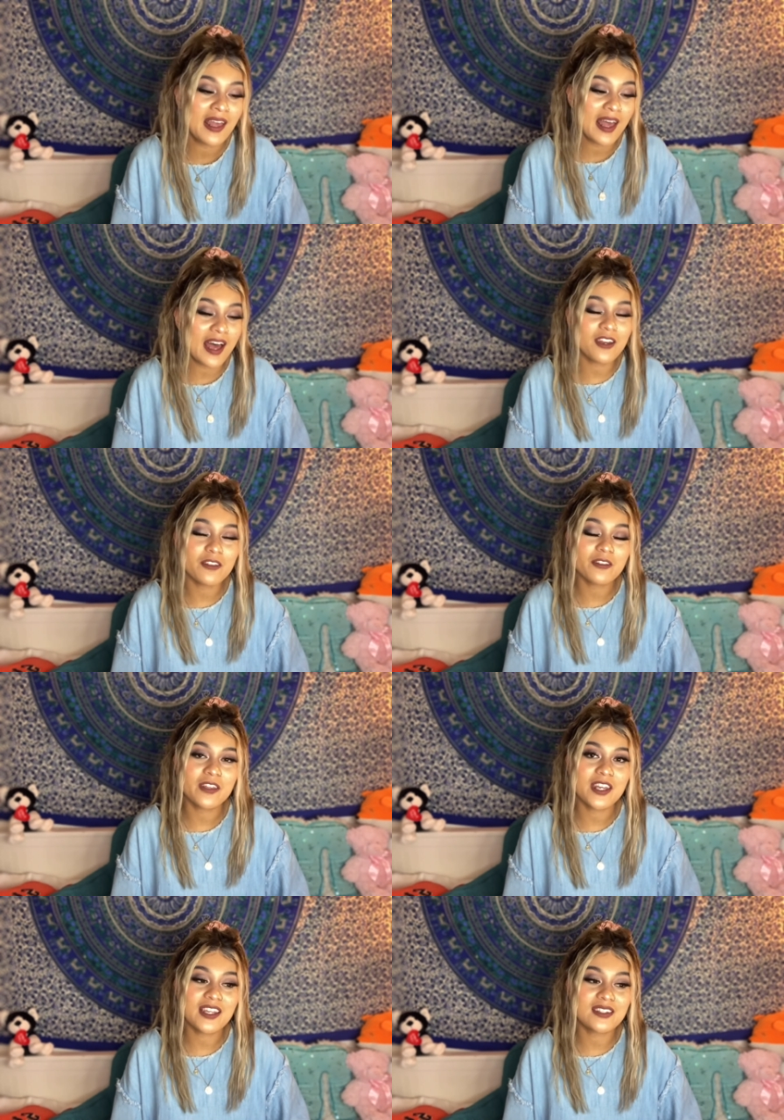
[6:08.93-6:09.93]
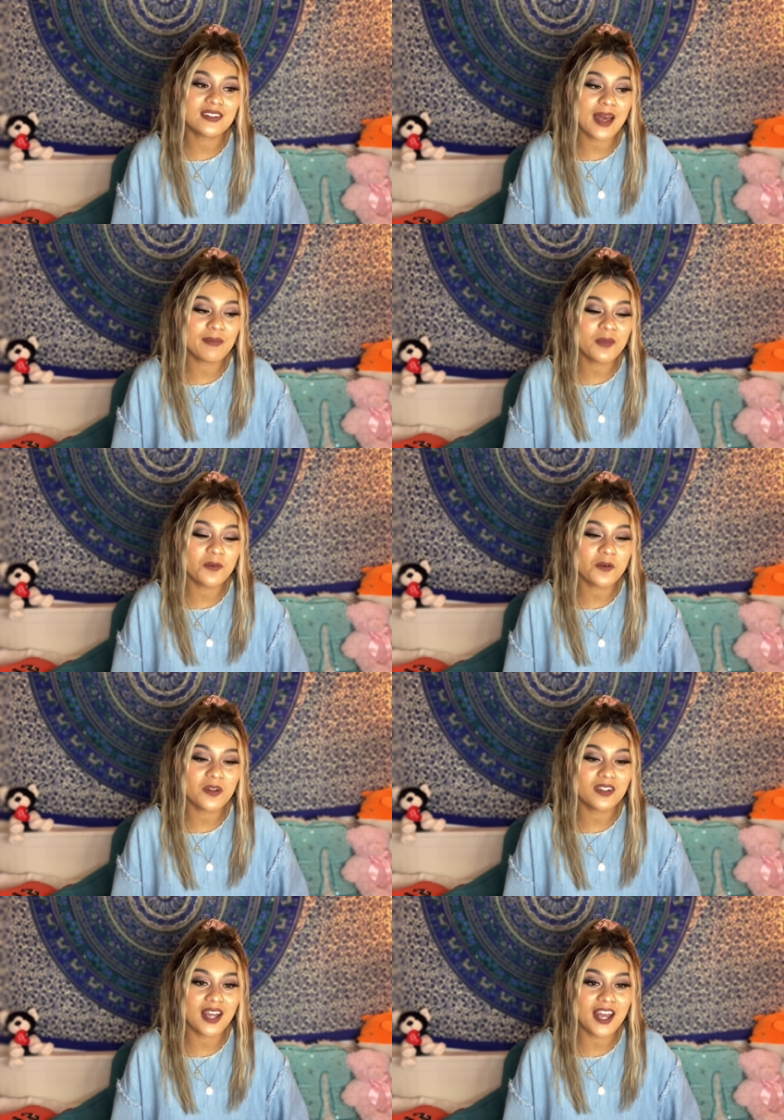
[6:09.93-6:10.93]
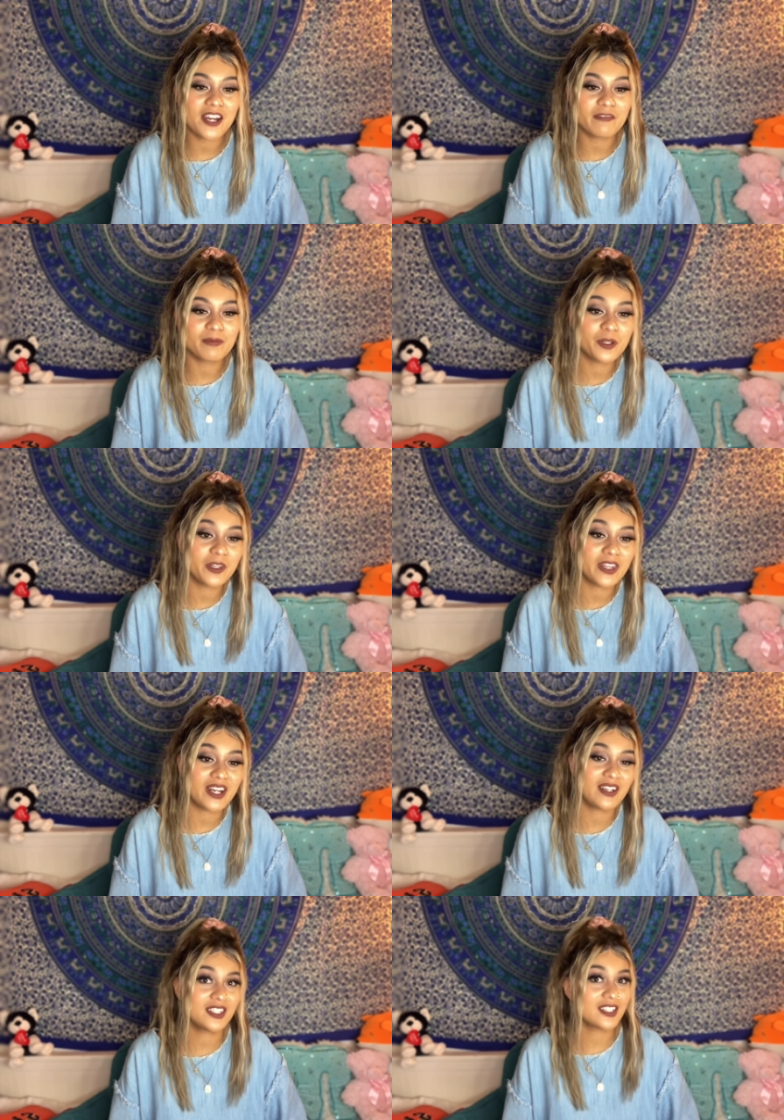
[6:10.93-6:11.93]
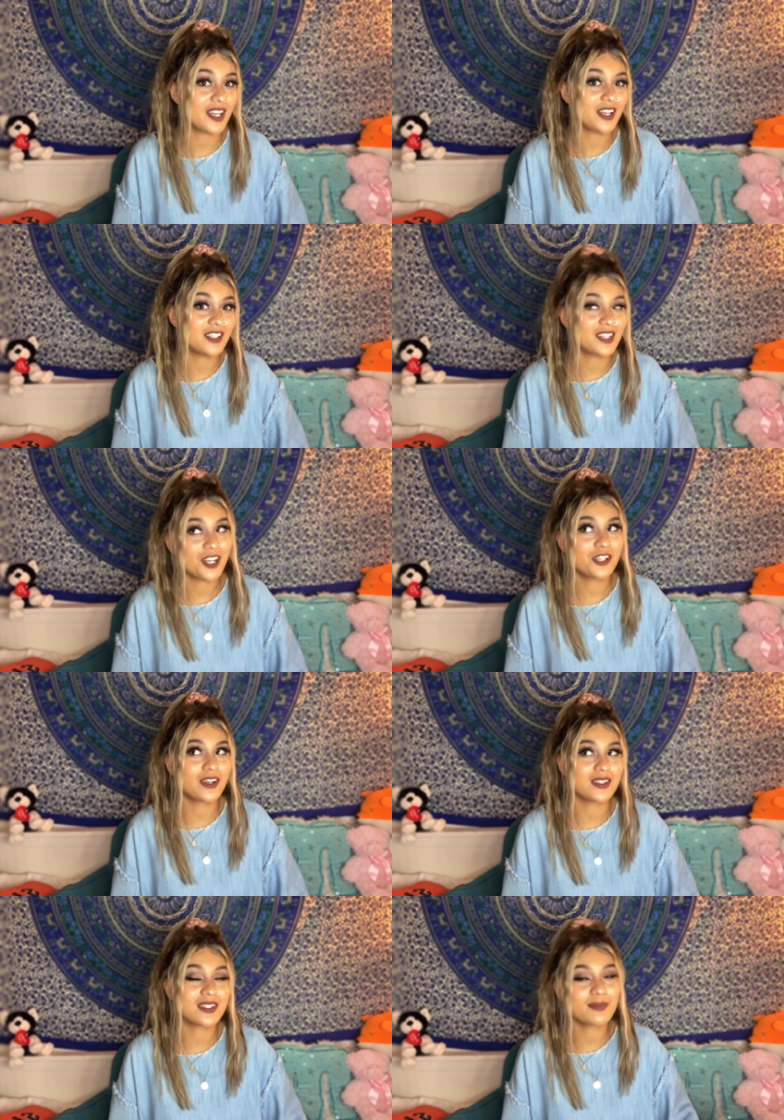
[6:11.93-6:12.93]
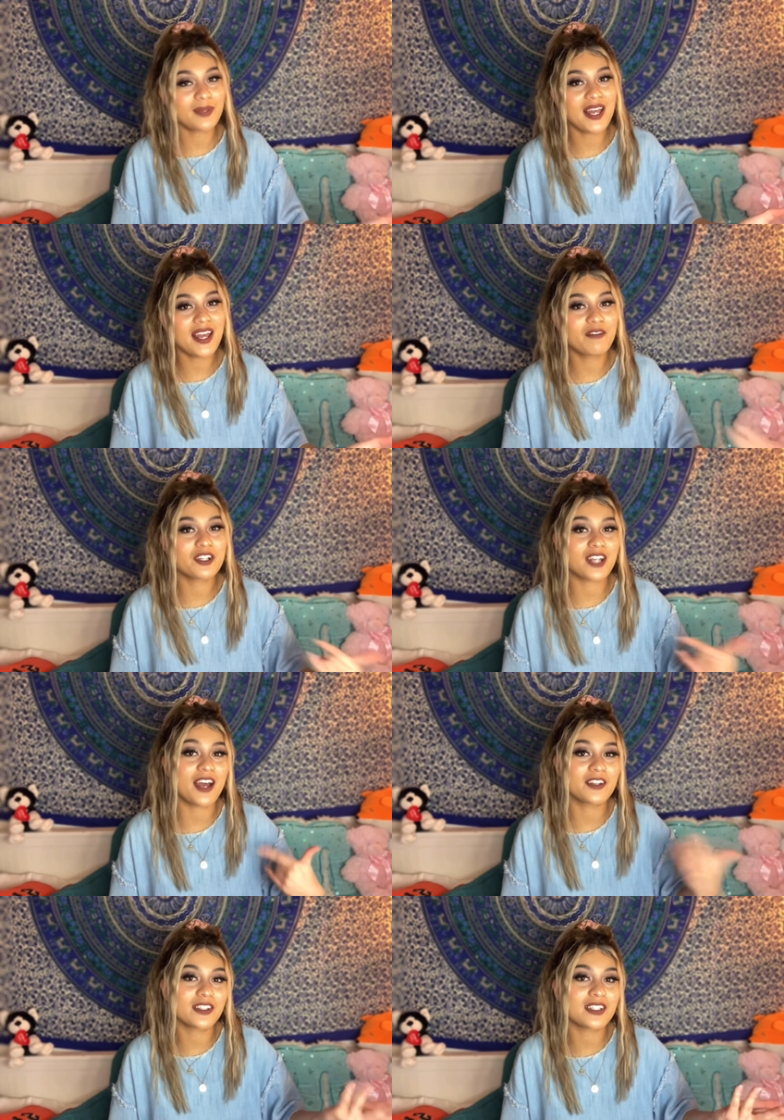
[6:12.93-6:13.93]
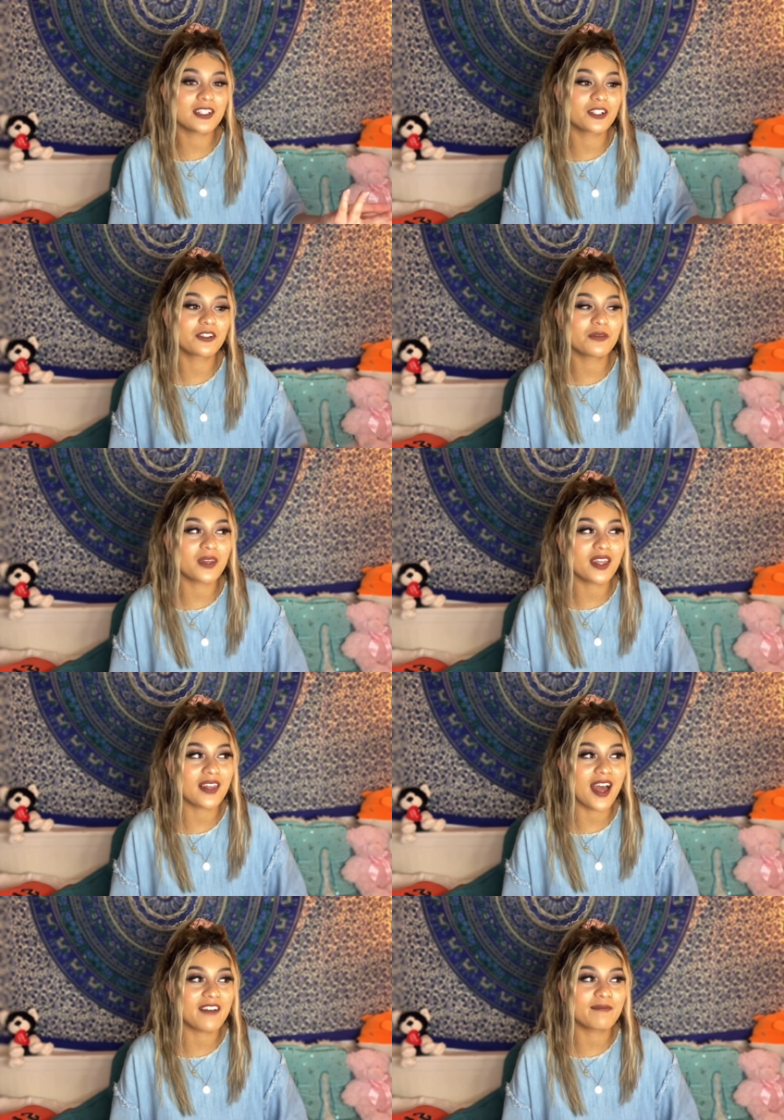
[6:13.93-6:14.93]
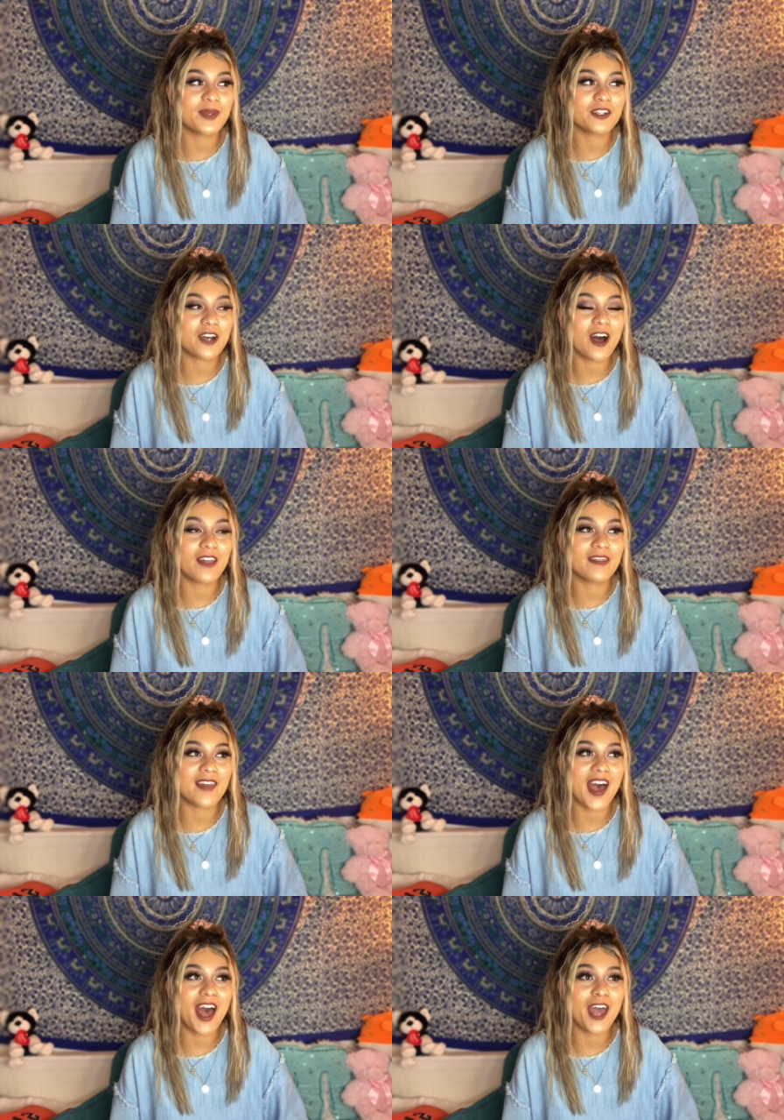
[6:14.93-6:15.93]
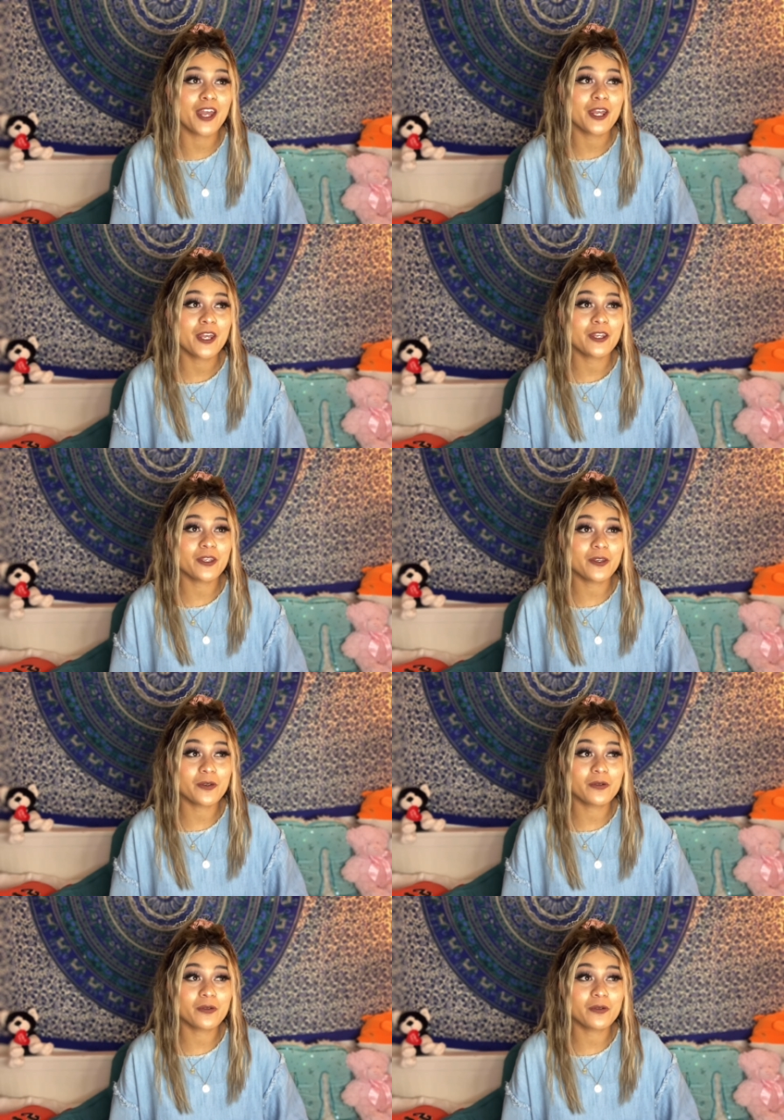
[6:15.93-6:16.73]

Another thing is that people kind of put their sage on display, which I also disagree with. I've been taught that you